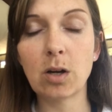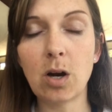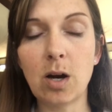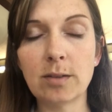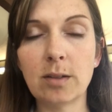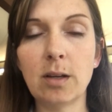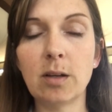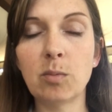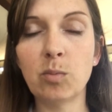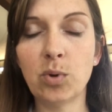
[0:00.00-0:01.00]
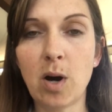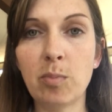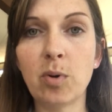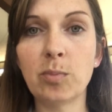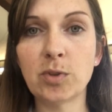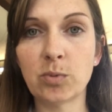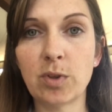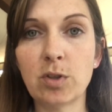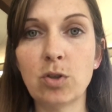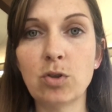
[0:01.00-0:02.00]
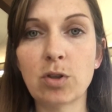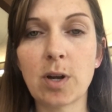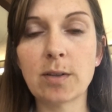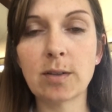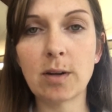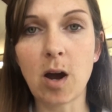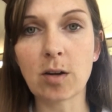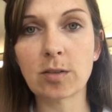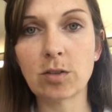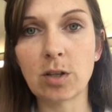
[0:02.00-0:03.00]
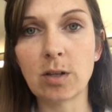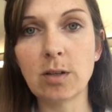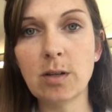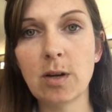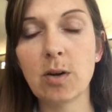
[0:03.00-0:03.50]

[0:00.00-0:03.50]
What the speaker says: causing problems with the nutrients and oxygen